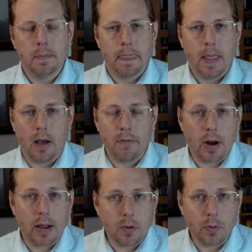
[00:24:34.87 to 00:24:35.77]
However,
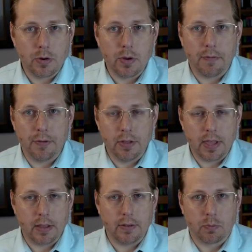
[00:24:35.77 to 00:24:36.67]
I think we're doing a few
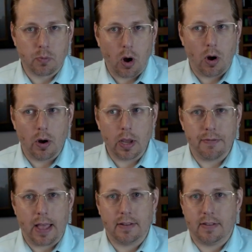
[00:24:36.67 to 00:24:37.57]
things wrong if
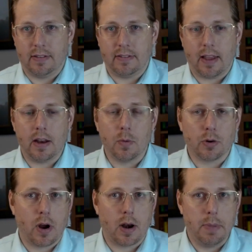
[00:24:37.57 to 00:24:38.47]
that's the society we're
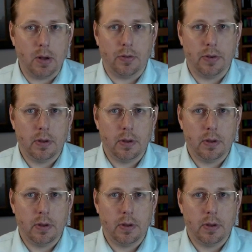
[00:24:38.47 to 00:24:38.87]
trying to build.